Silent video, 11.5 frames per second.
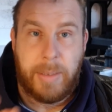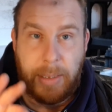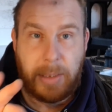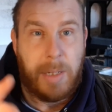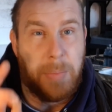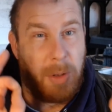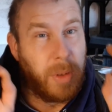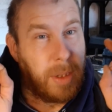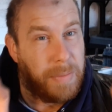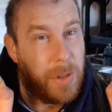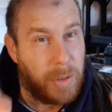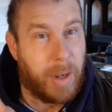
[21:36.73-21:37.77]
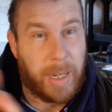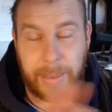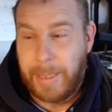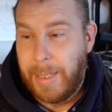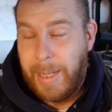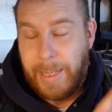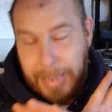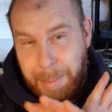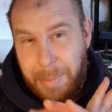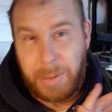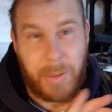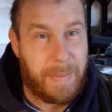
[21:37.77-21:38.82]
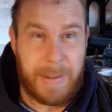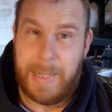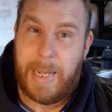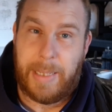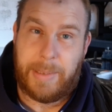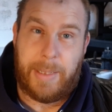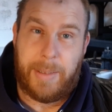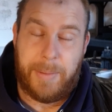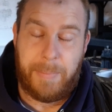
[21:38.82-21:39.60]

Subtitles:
This community of you guys is absolutely fantastic.